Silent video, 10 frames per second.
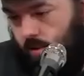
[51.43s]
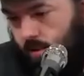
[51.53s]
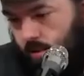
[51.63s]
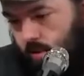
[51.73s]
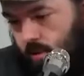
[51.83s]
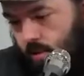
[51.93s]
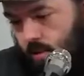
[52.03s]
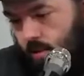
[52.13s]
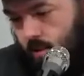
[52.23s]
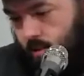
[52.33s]

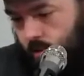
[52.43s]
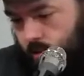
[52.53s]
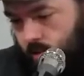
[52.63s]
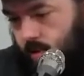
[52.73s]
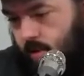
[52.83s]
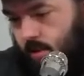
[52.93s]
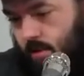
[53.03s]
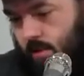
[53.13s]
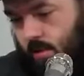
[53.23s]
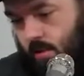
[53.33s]

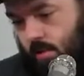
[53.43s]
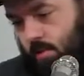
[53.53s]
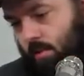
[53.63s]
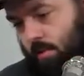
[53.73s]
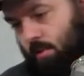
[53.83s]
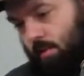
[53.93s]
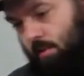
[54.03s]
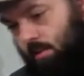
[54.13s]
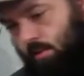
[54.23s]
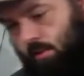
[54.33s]

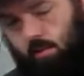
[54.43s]
(not speaking)